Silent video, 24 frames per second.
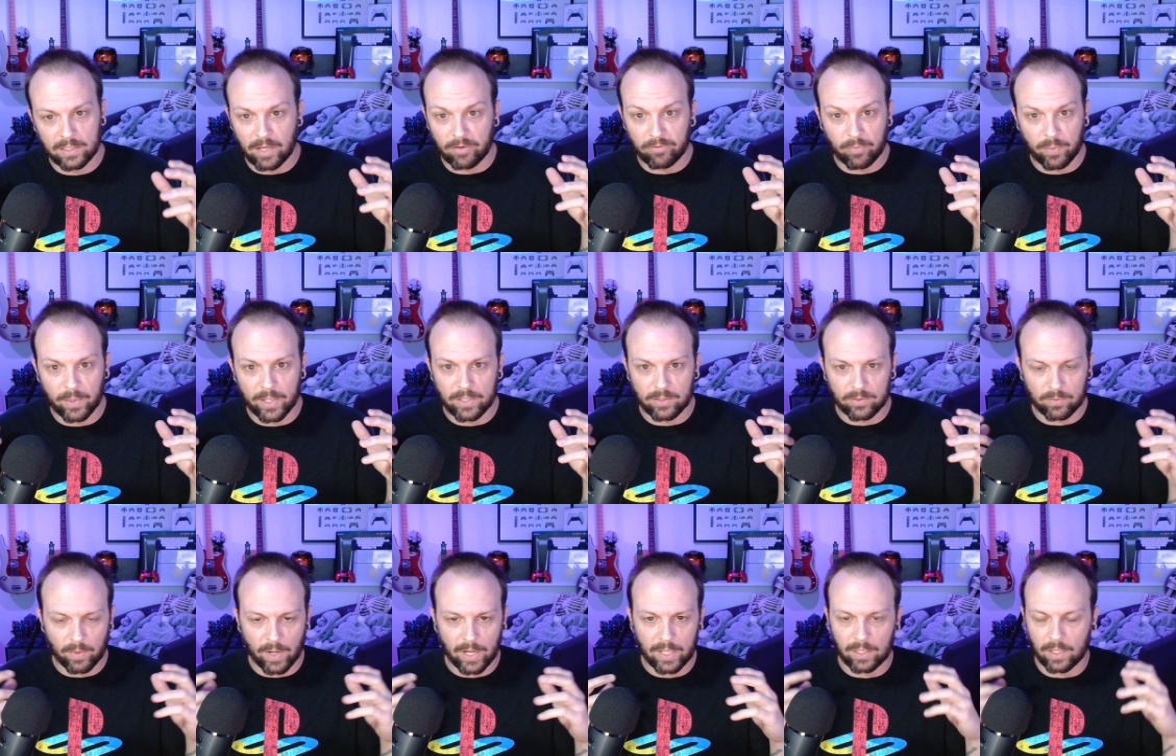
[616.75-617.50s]

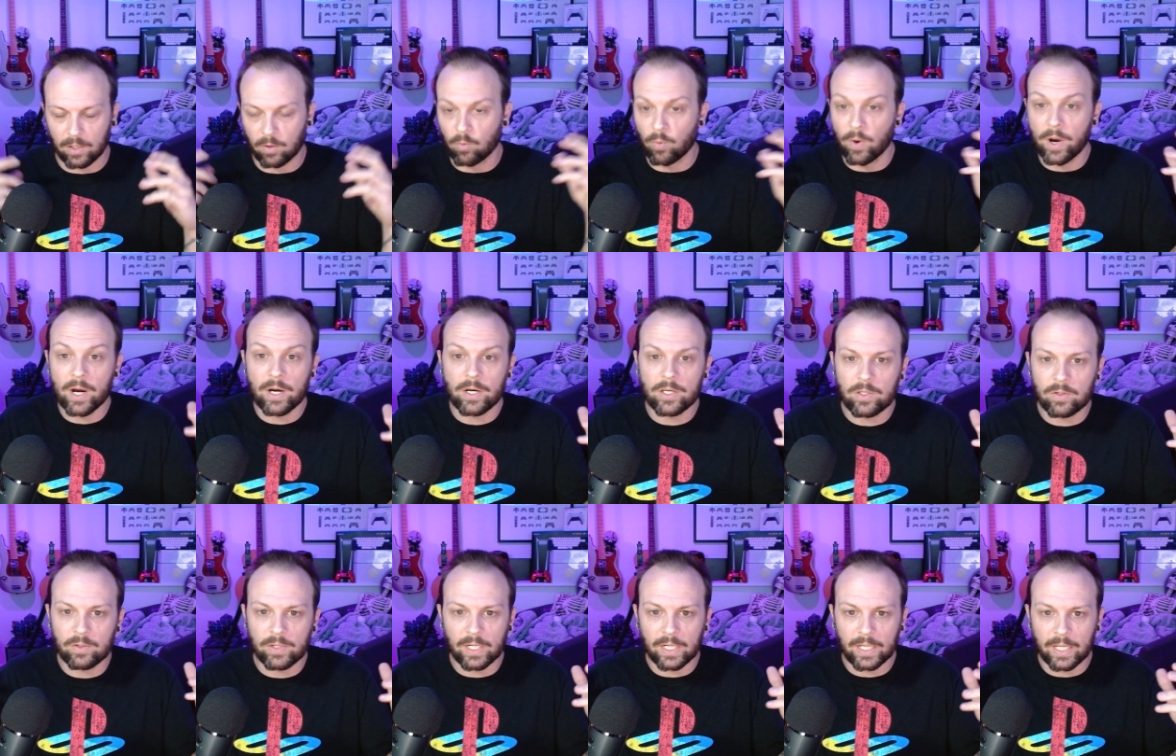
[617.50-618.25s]
Everybody's right. Like, where are
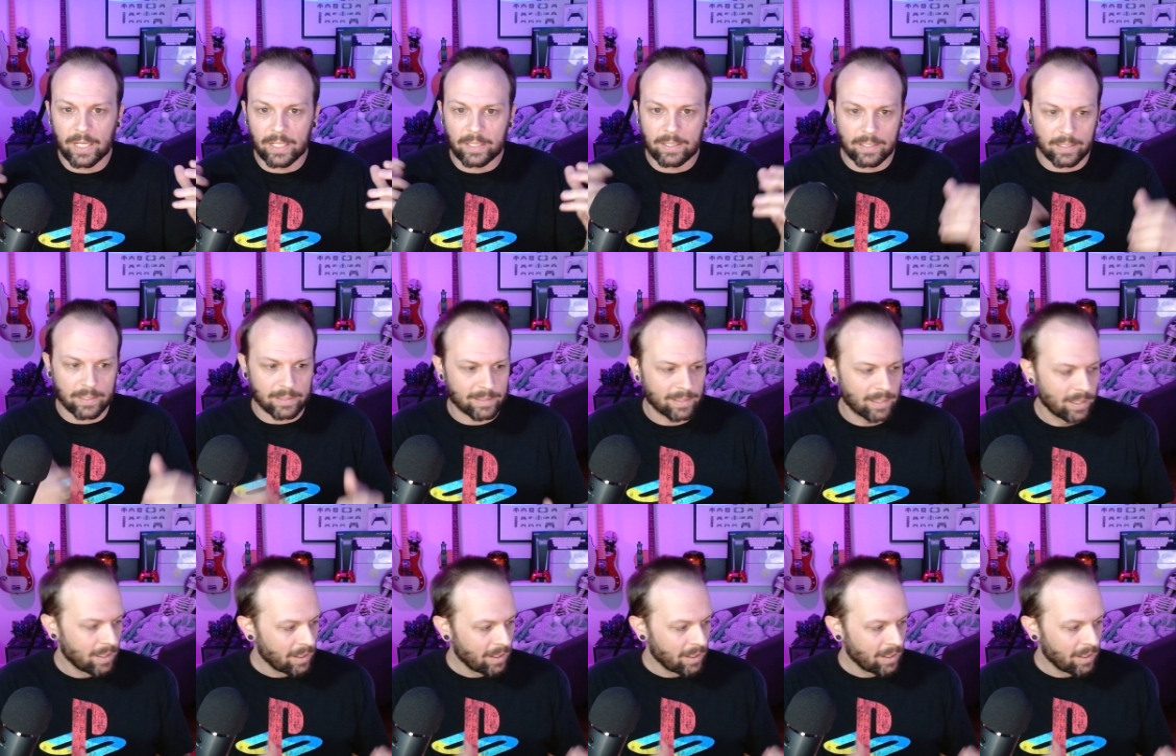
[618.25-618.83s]
you going to get this?